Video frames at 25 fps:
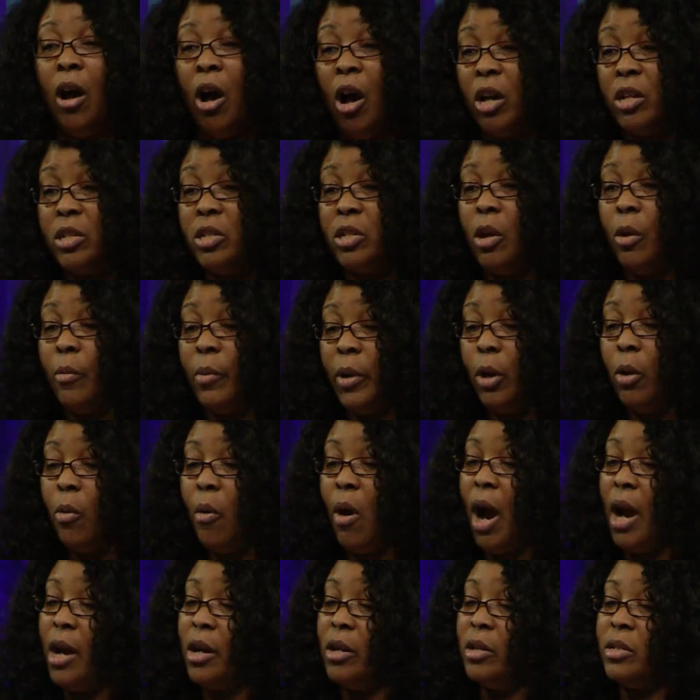also
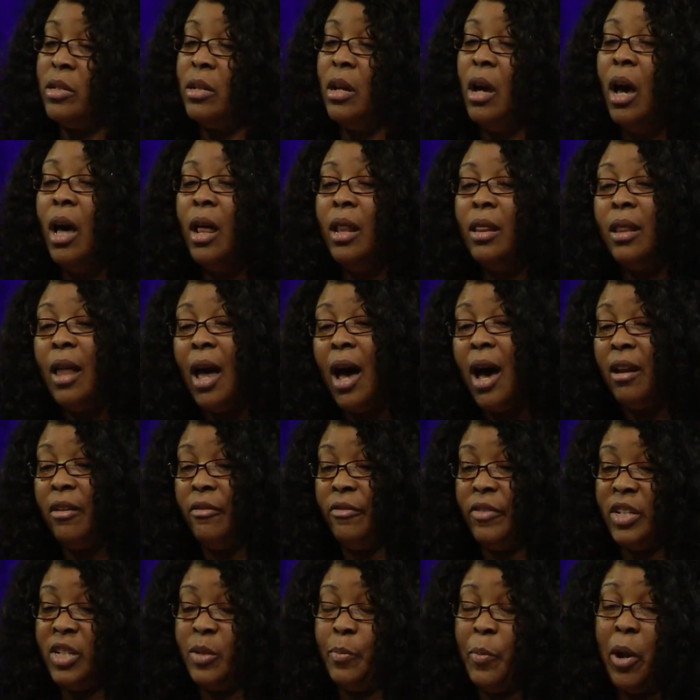requires a lot
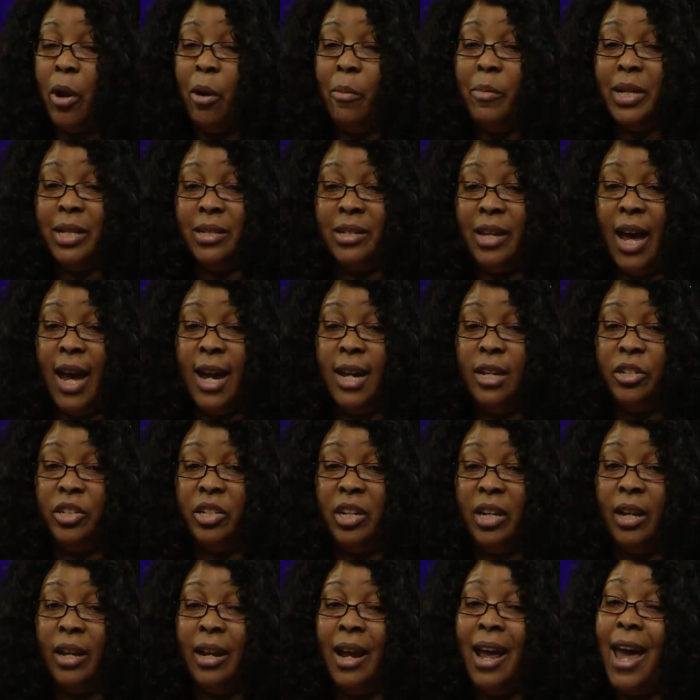of
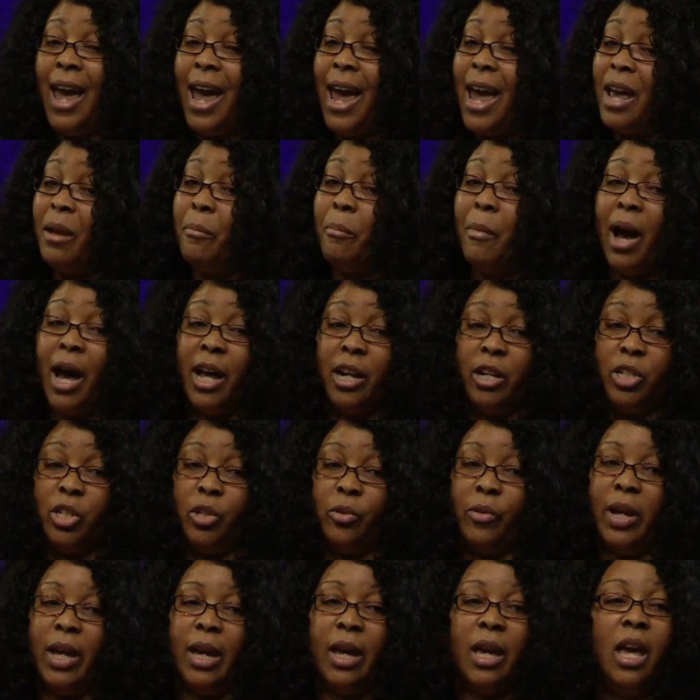experimentation and
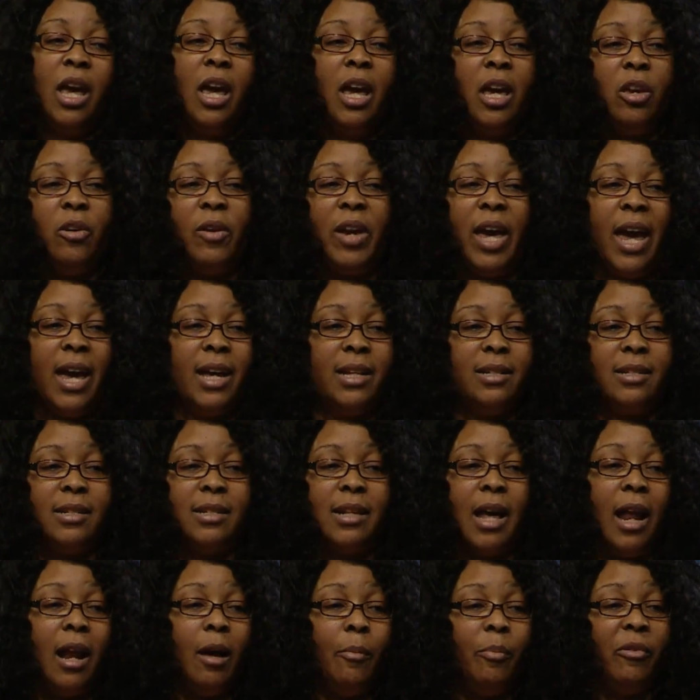monitoring. You can't
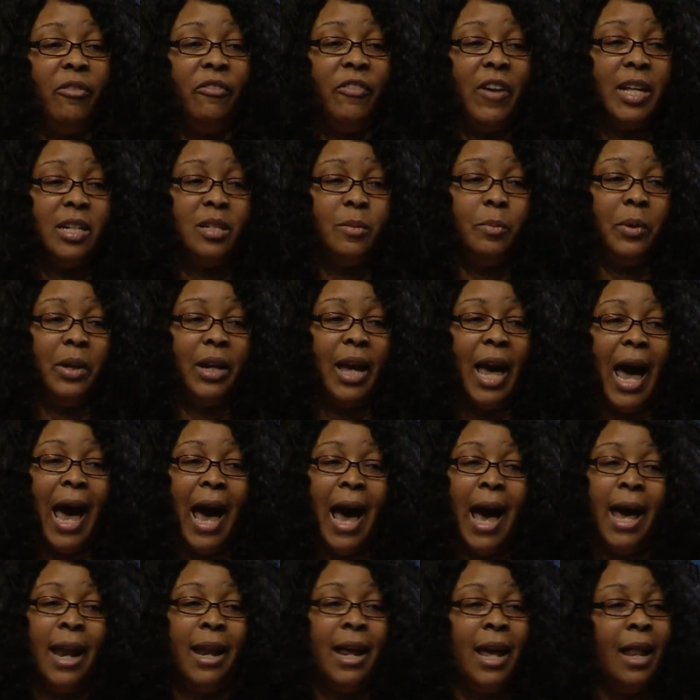set up a Facebook
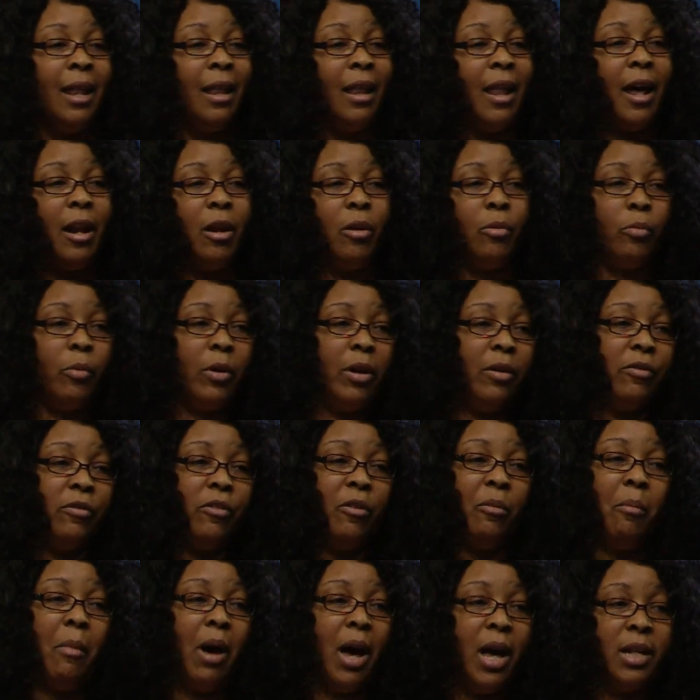ad and let it run
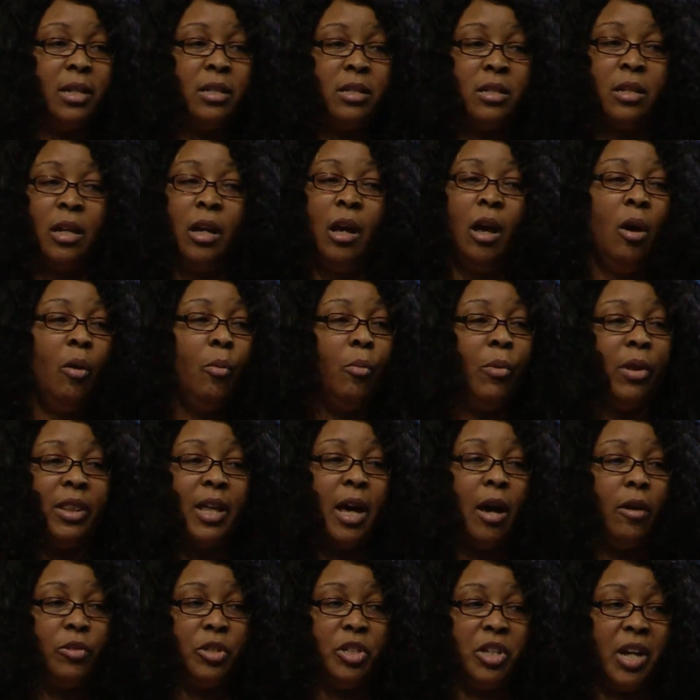for months
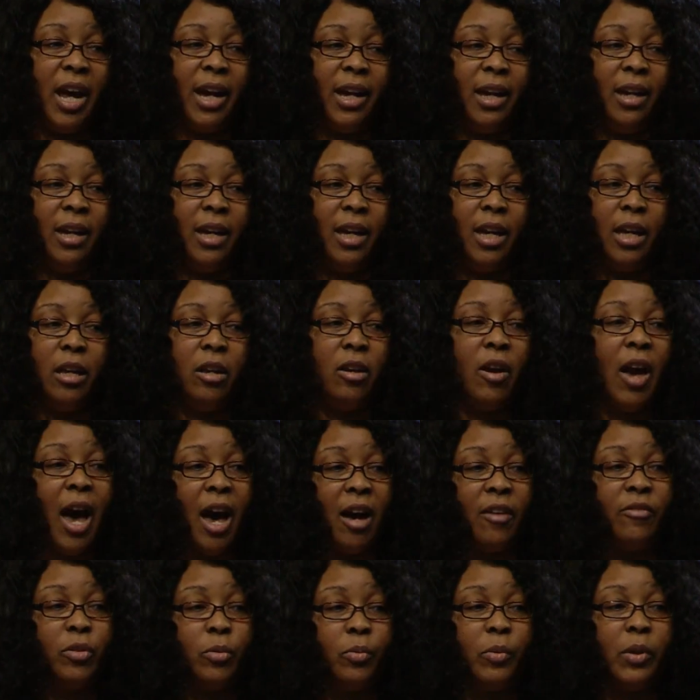without checking it. You
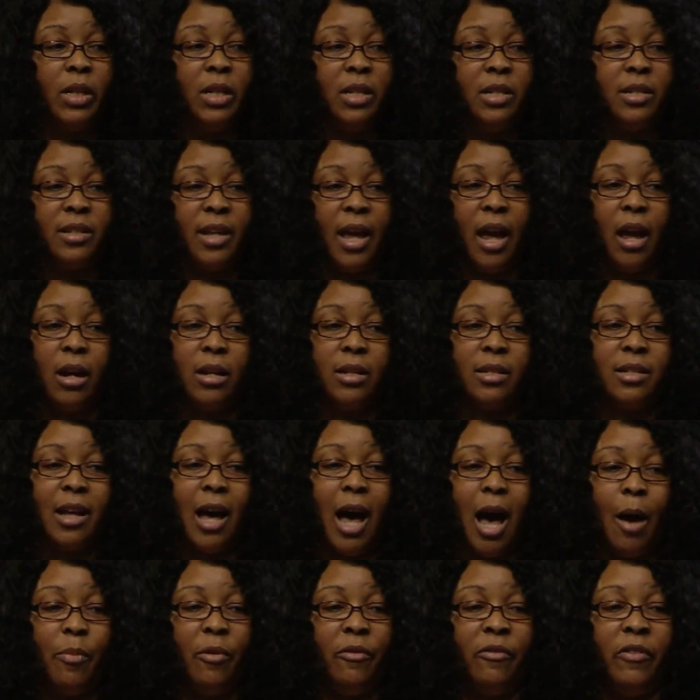have to really stay on
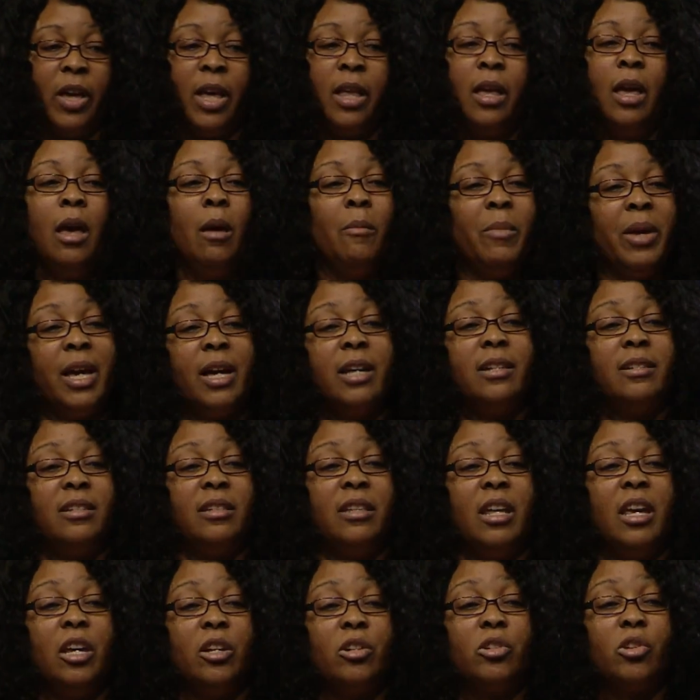top of it because
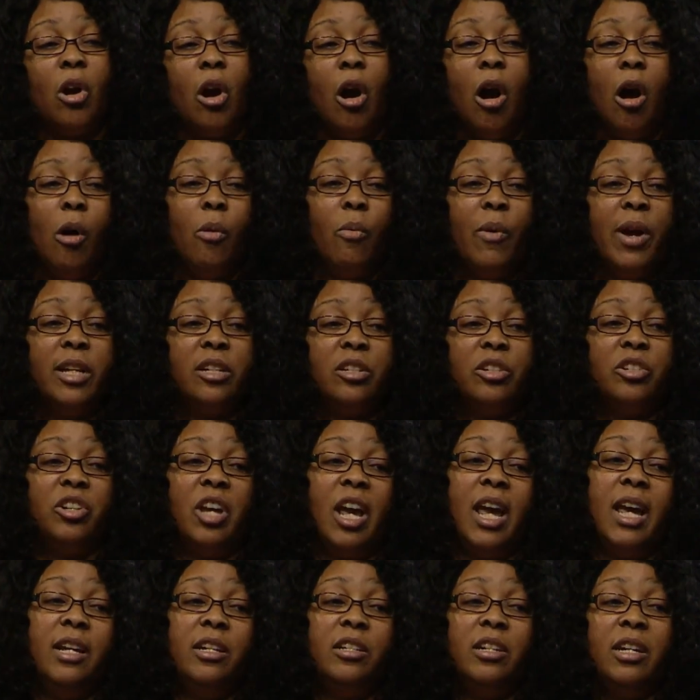things are always
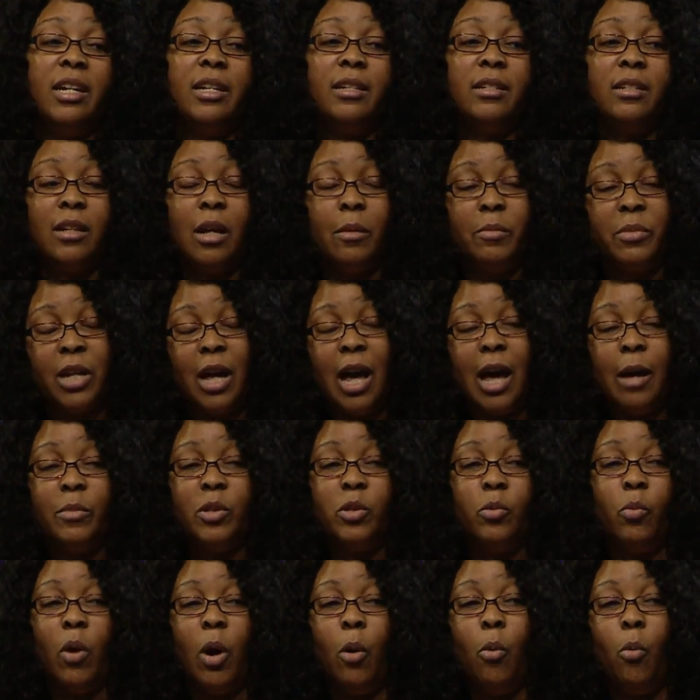changing, and
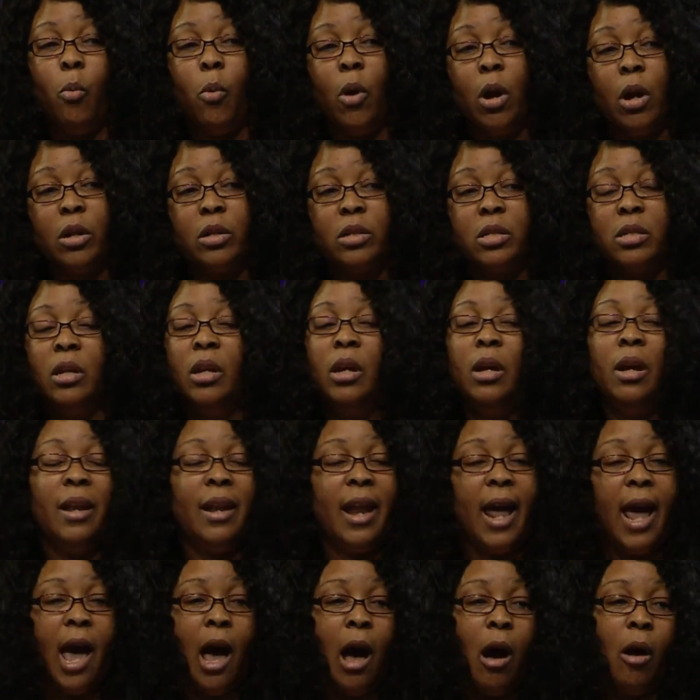sometimes what works
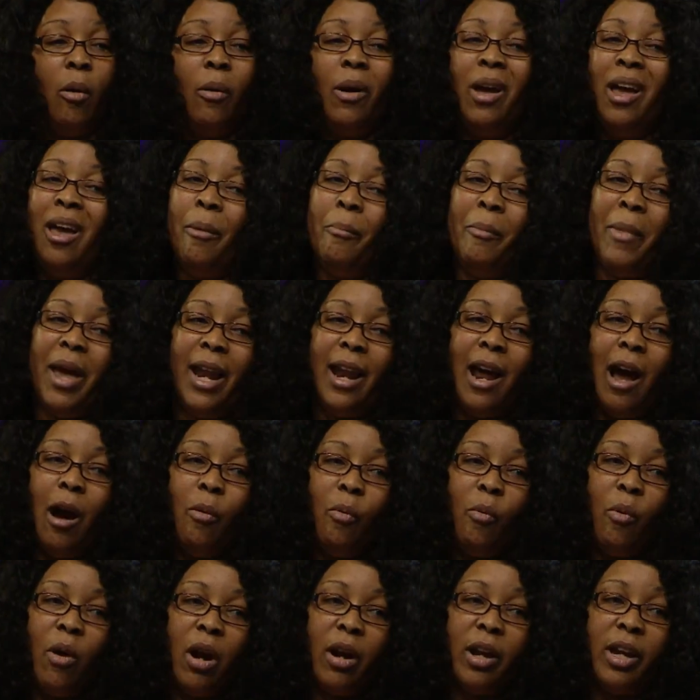now may
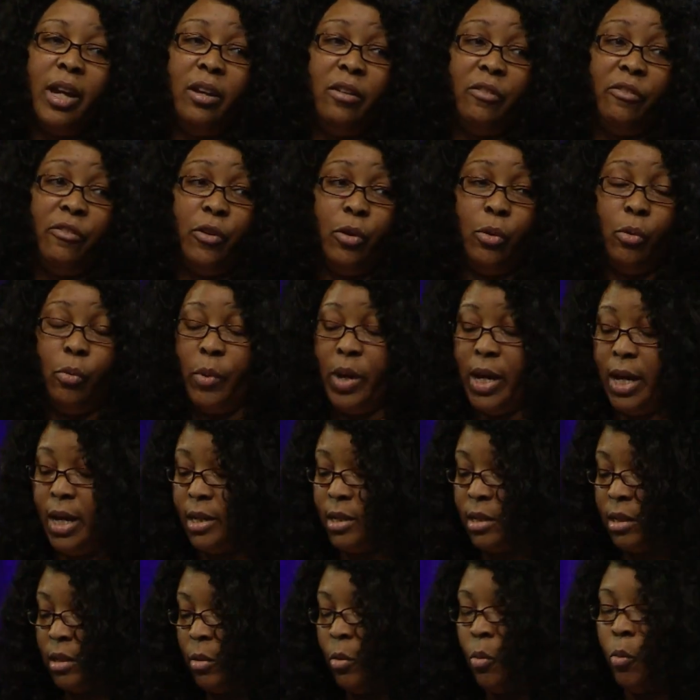not work in a few
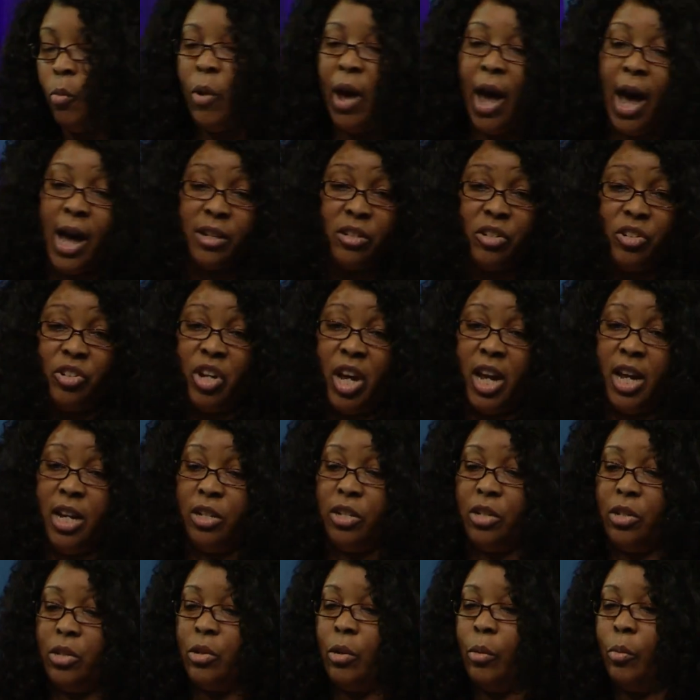weeks as
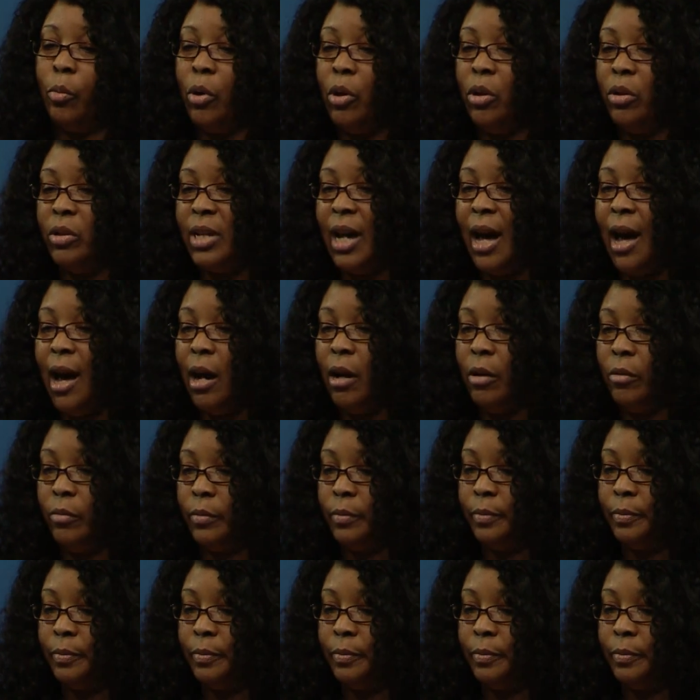changes are rolled out.